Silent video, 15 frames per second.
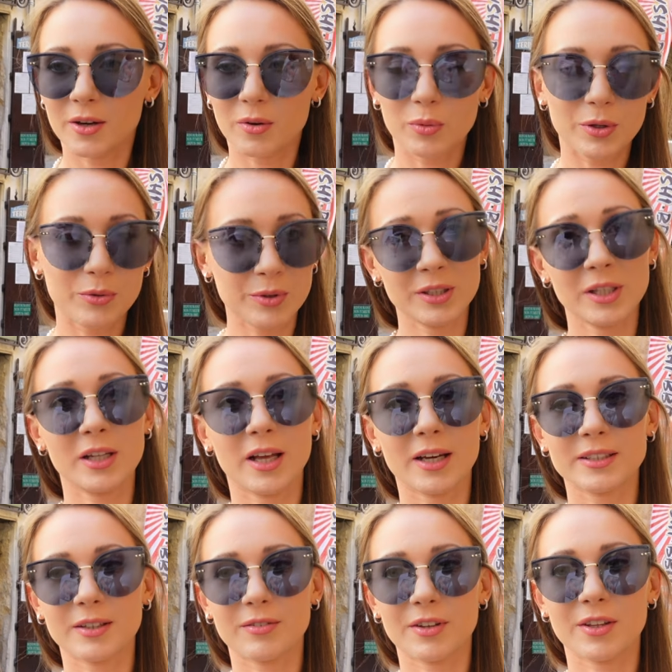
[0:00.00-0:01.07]
We really
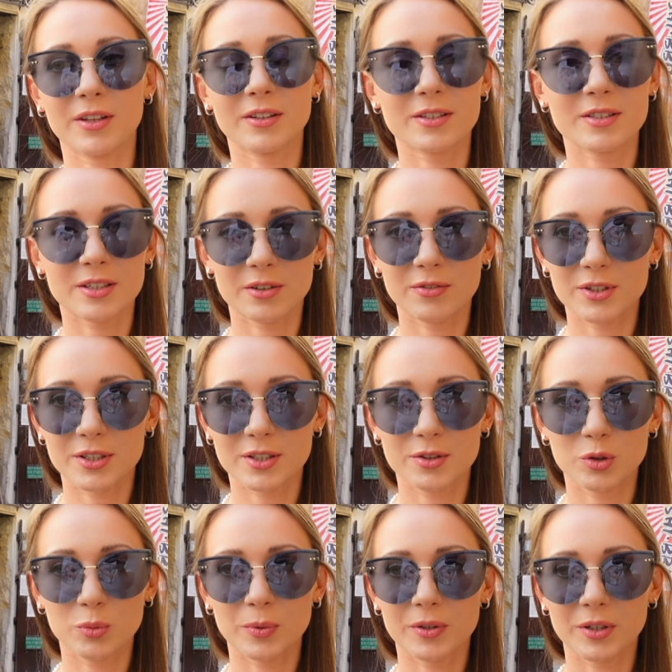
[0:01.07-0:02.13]
liked everything. The service is
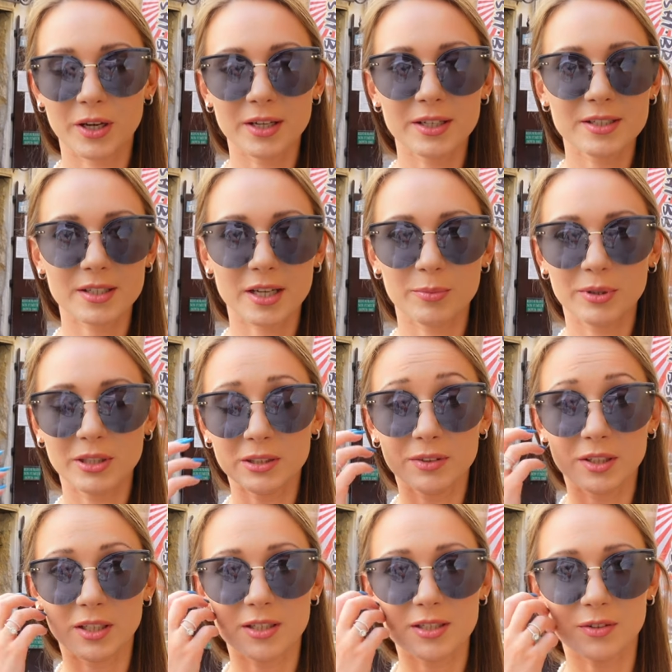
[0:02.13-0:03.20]
super nice. I believe
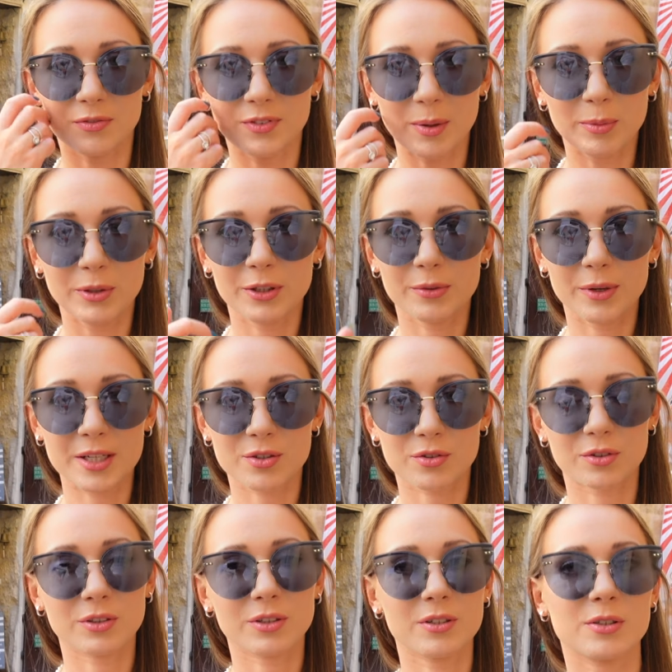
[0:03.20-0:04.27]
it is a family
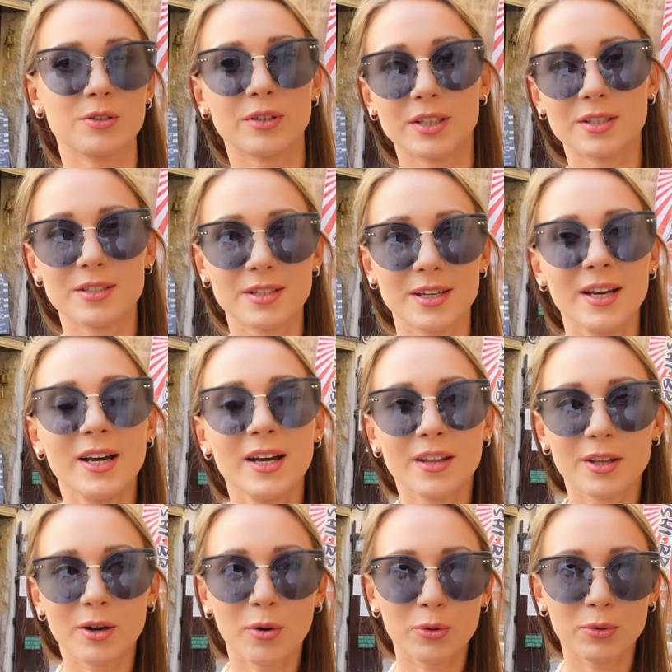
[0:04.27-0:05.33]
restaurant because you can see
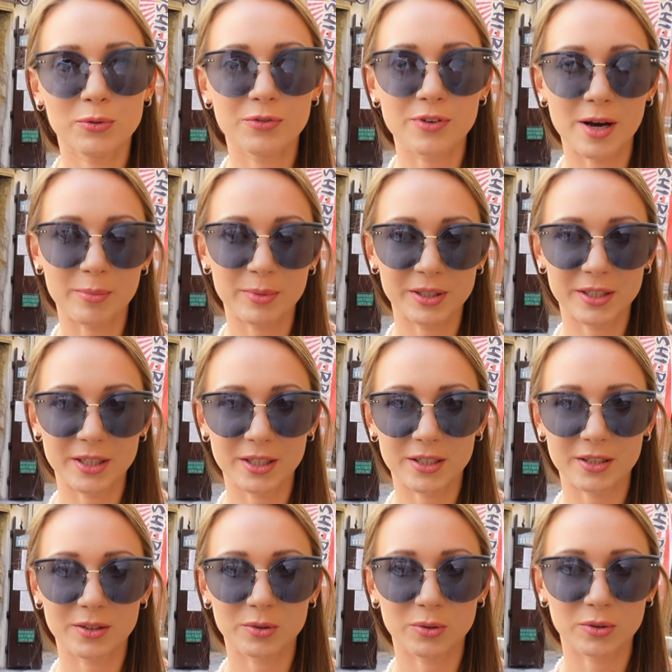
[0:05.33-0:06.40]
the whole
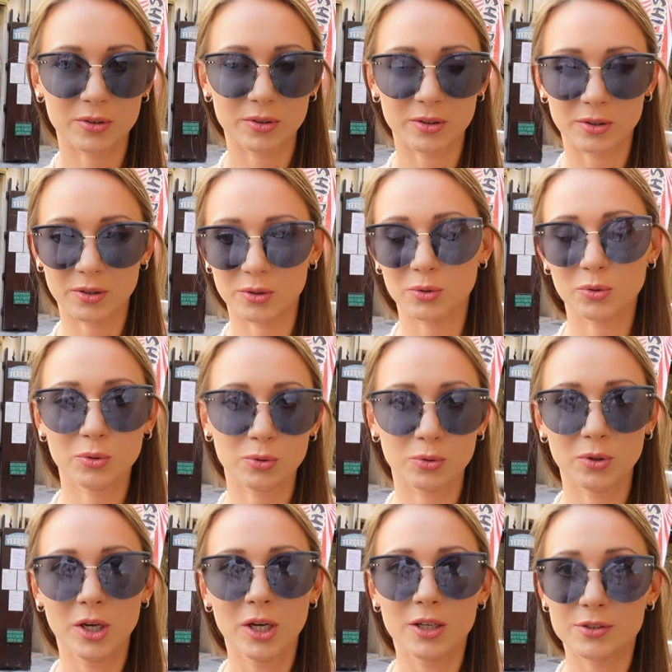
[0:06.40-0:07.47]
family uh, who
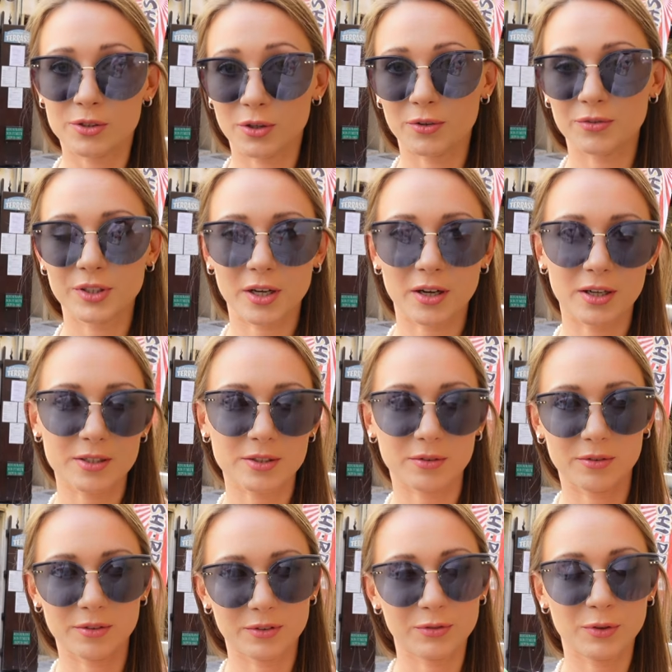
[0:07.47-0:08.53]
served us
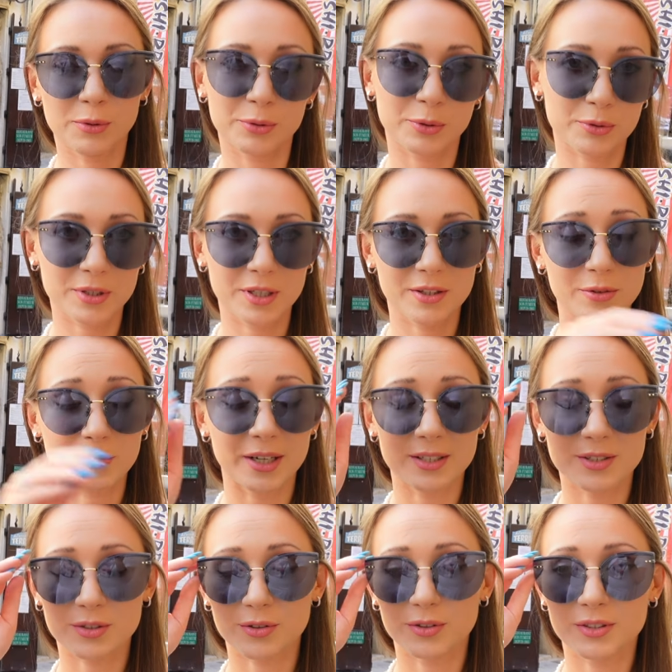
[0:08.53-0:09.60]
on the photos in the
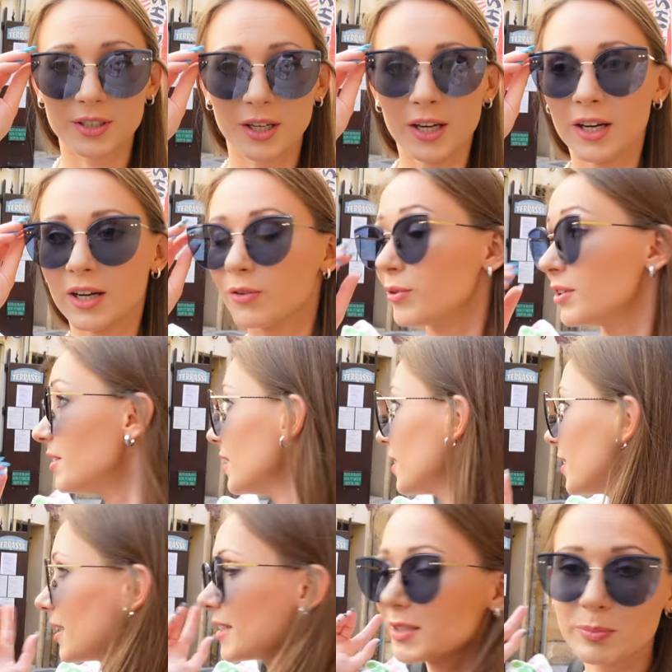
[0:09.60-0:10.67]
restaurant. Really
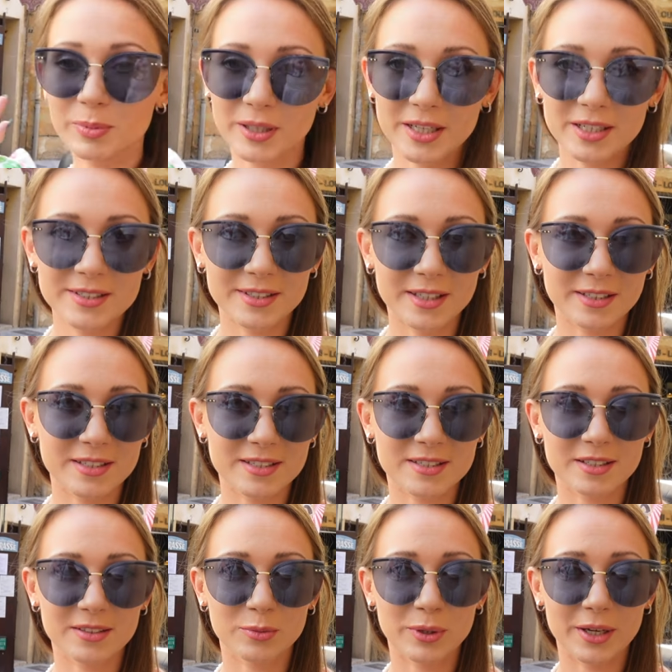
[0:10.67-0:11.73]
nice place. That is
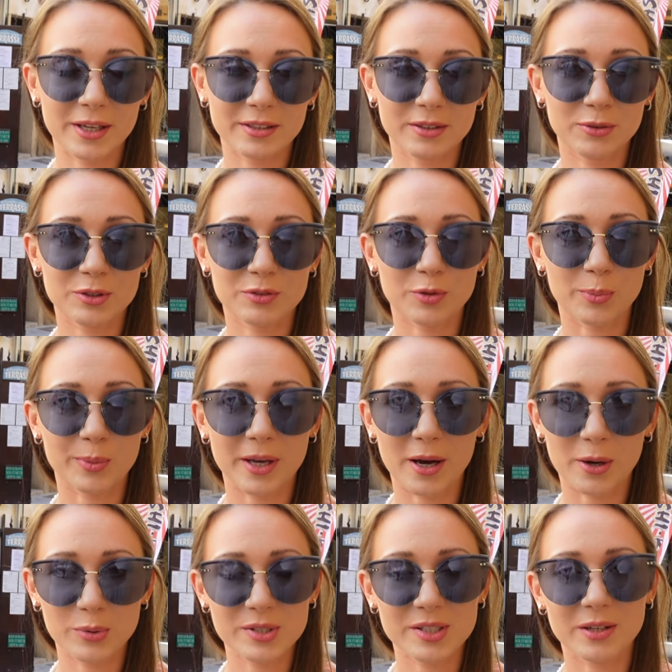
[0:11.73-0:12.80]
the way it looks from the
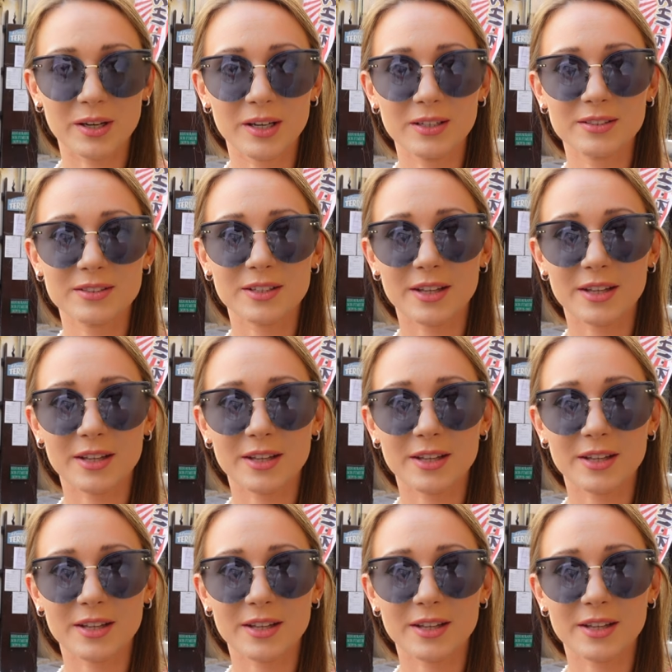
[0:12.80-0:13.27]
outside.